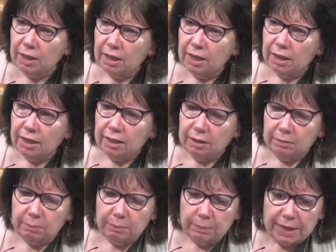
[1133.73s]
that
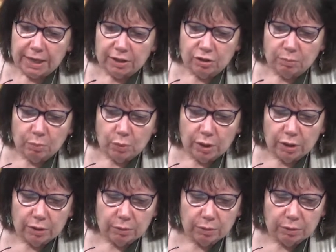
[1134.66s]
Pastor
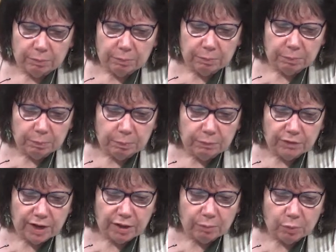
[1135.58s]
Boyle or
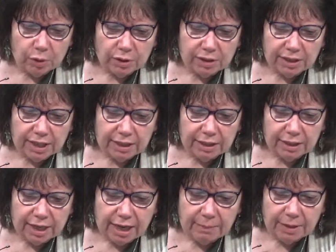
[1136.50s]
Father Boyle said
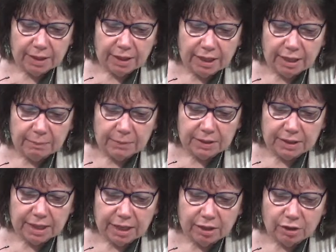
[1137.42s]
came in and he had
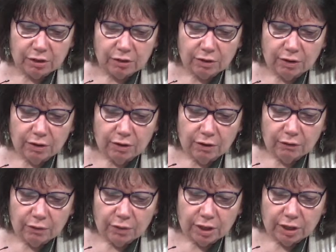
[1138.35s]
mistaken her
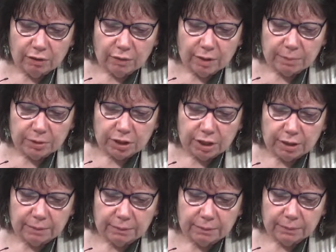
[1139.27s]
for an interruption.
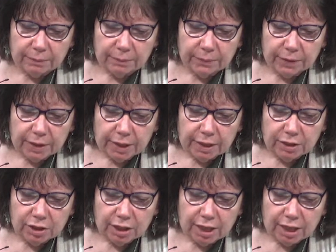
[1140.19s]
And she came